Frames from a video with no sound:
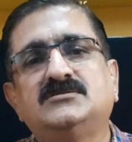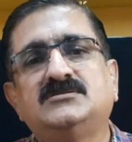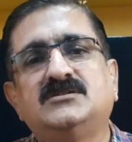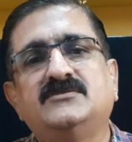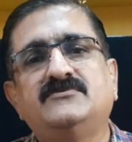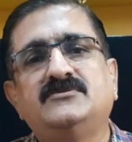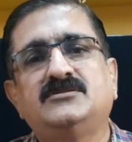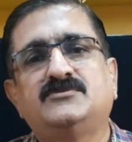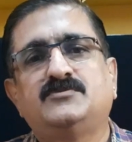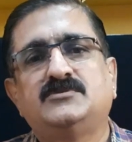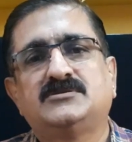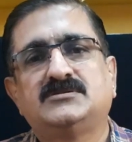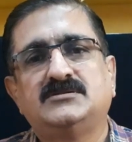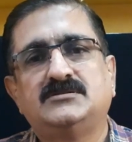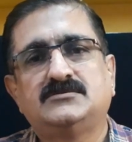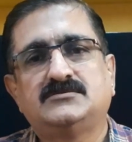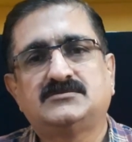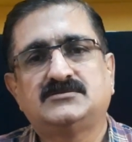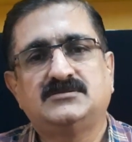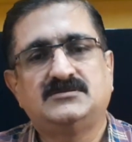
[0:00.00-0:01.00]
and every
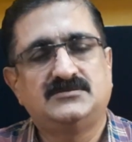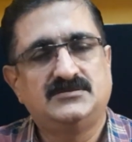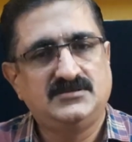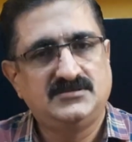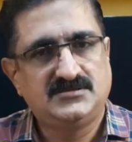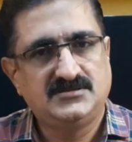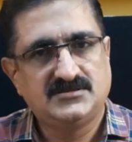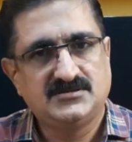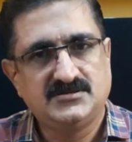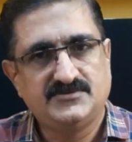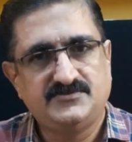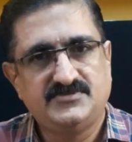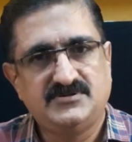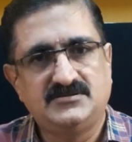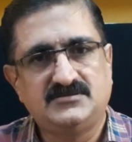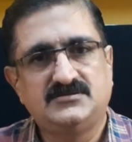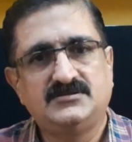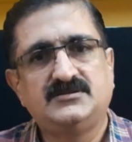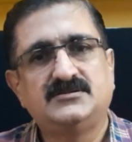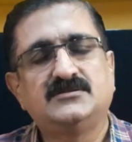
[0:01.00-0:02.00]
specialist and they check up
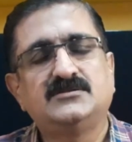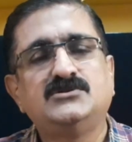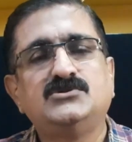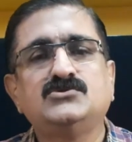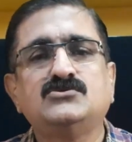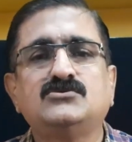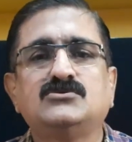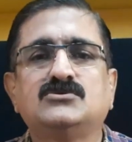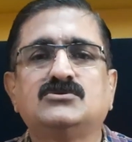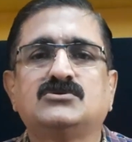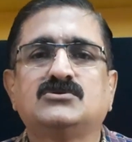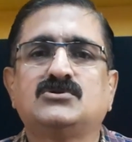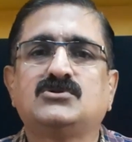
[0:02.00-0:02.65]
and they tell you